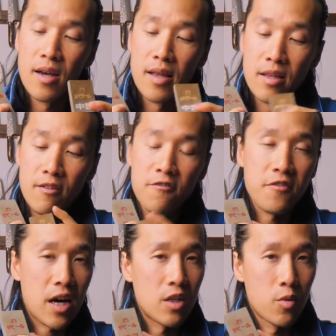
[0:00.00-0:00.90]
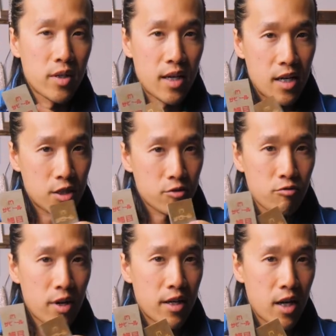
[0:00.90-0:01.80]
And then the fine one has
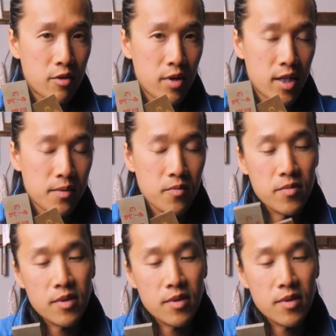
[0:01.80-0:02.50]
red handwriting.